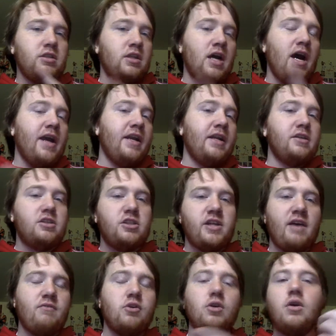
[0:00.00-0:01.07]
nine and
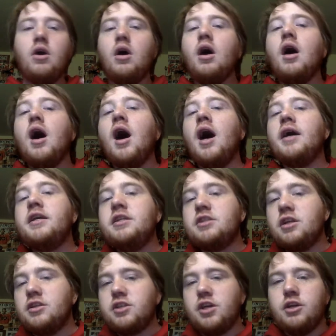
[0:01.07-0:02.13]
seven, uh, he's
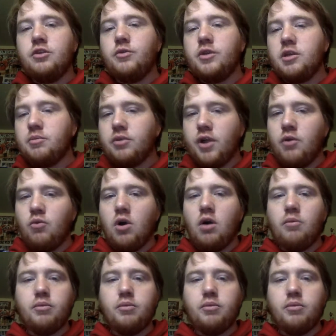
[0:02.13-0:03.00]
continuing to play well.